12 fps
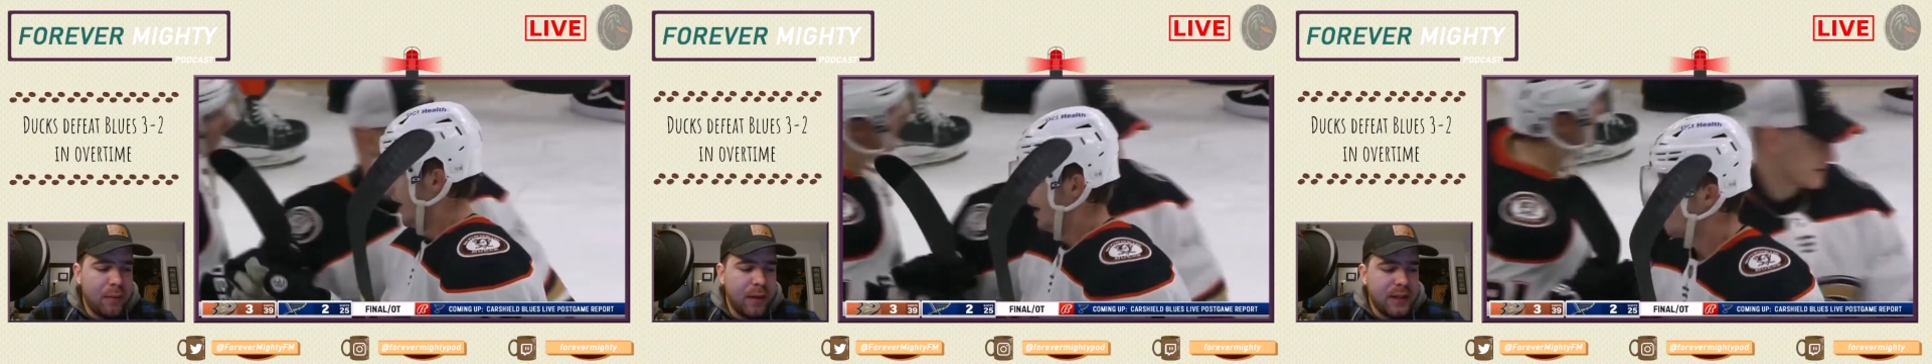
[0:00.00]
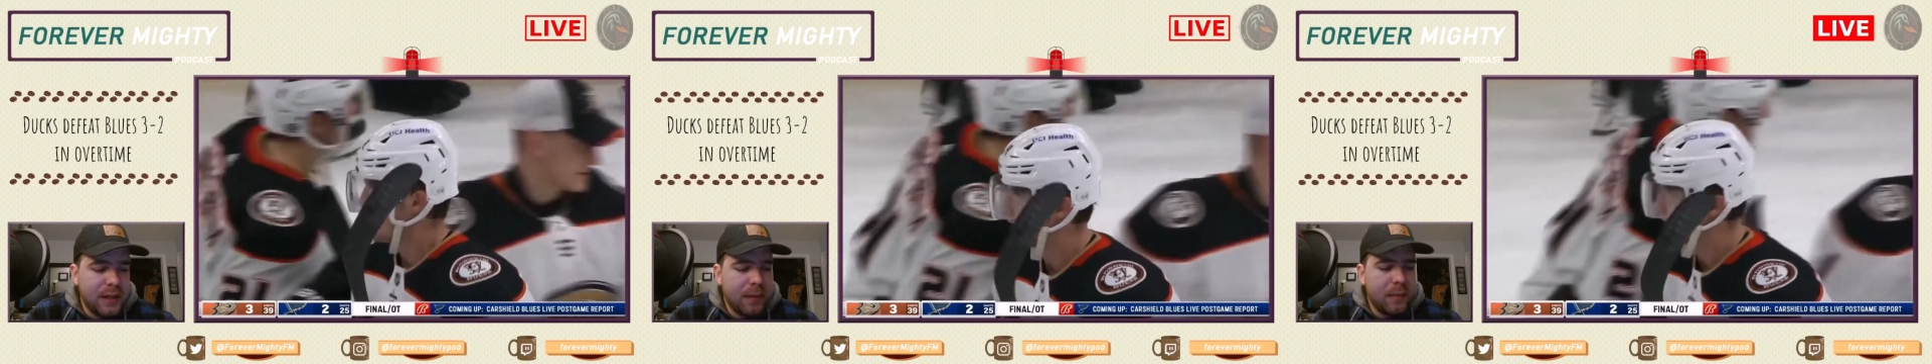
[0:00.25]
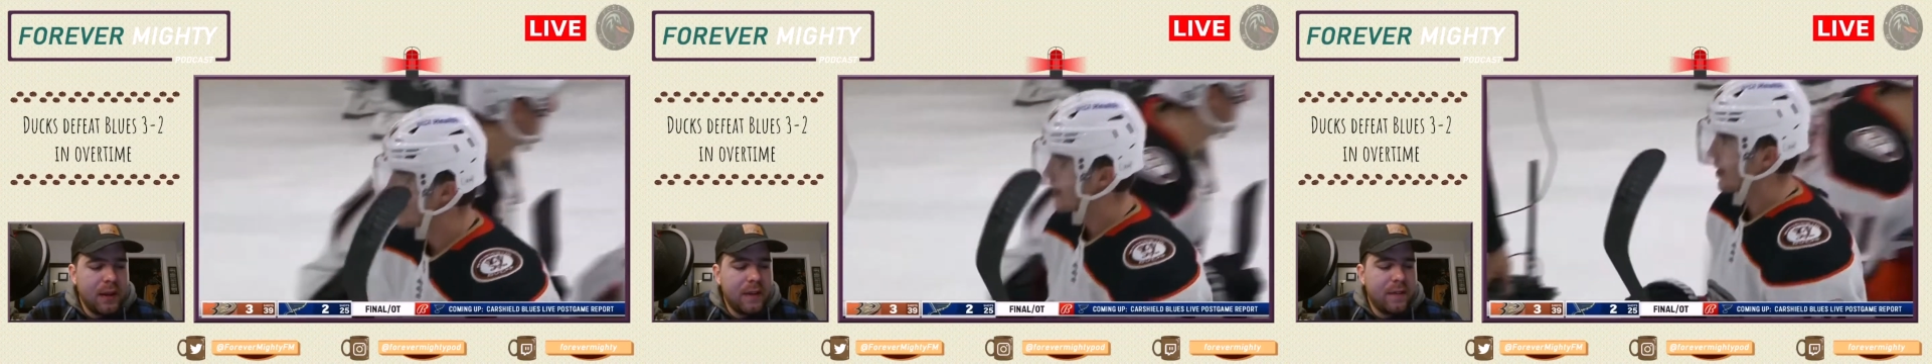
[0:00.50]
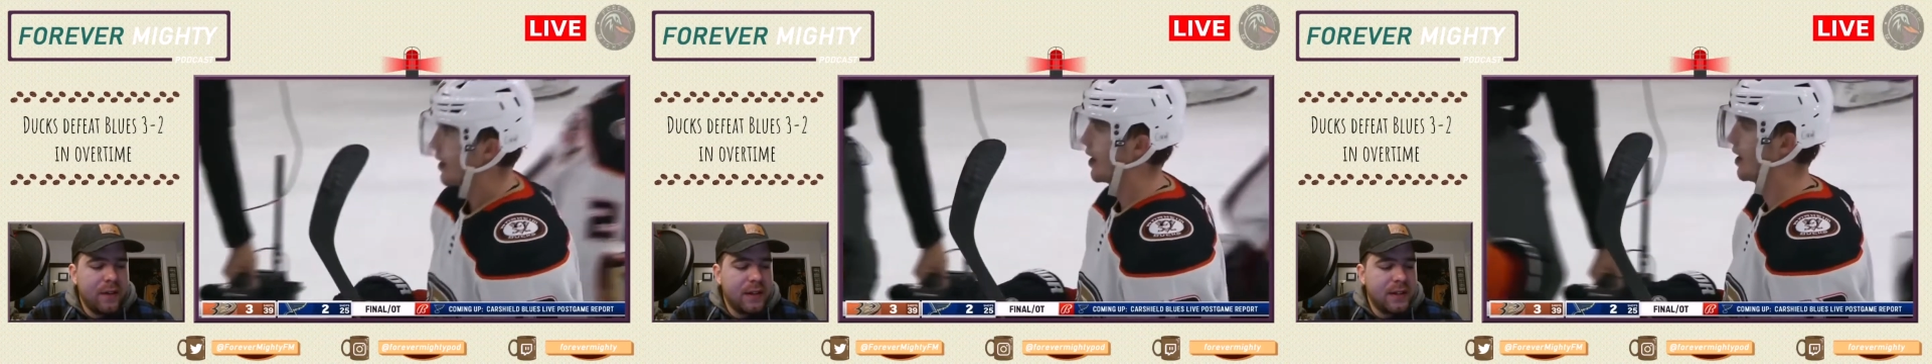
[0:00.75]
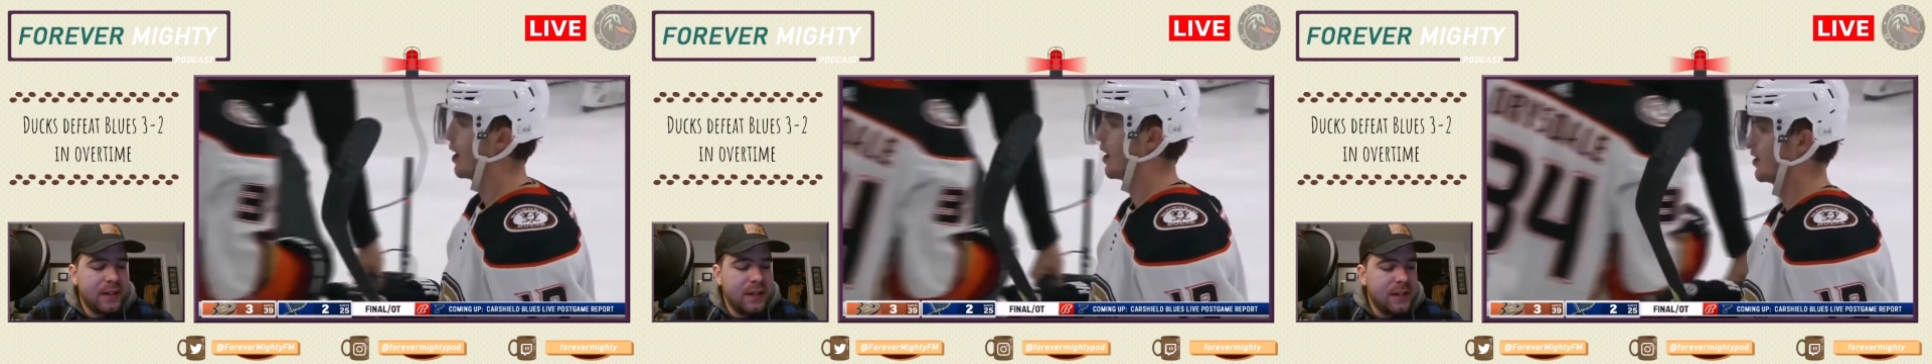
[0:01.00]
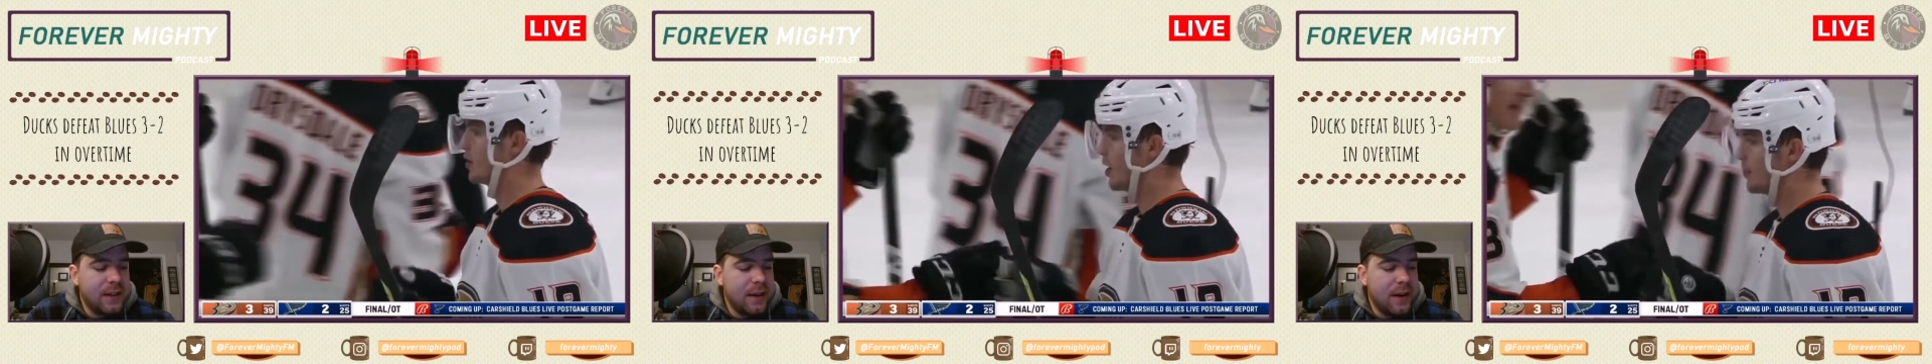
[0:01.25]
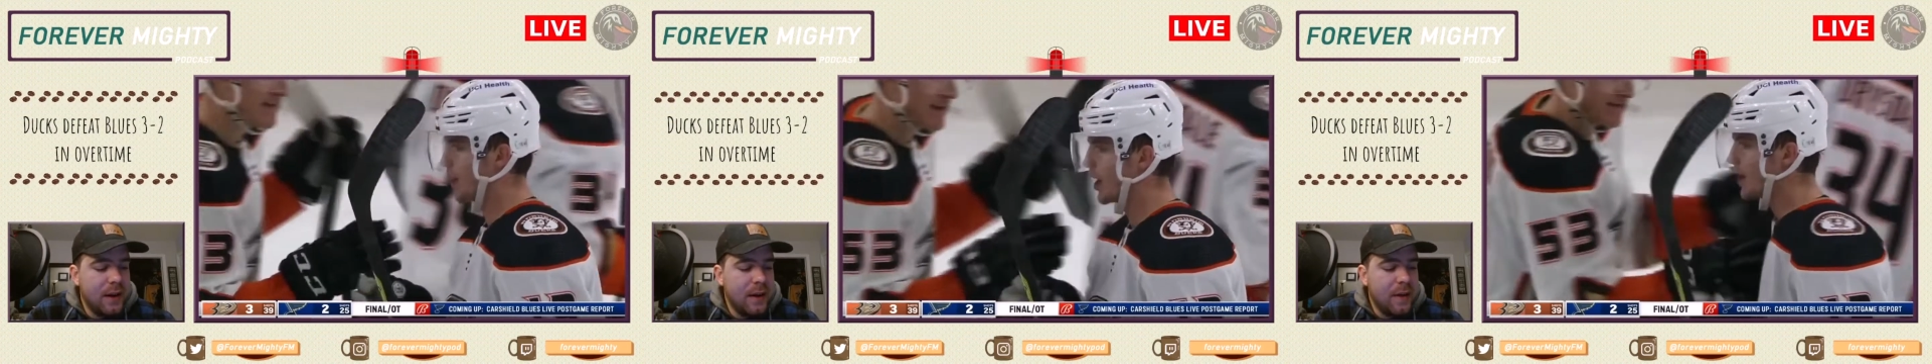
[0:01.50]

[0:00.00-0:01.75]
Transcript: points, I believe, on the season.